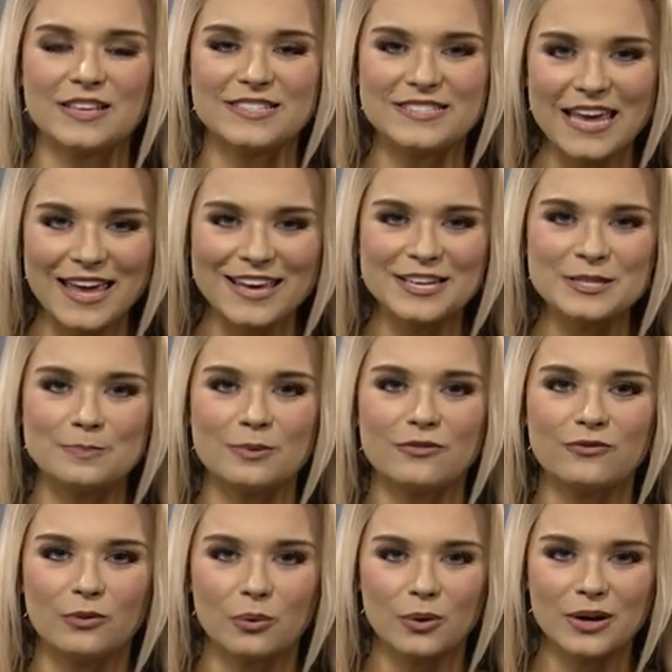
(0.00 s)
days
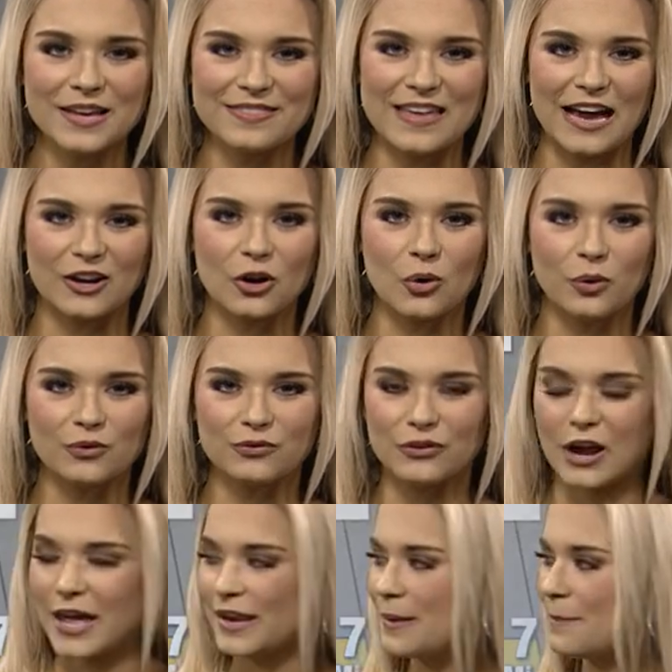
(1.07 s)
before that cold front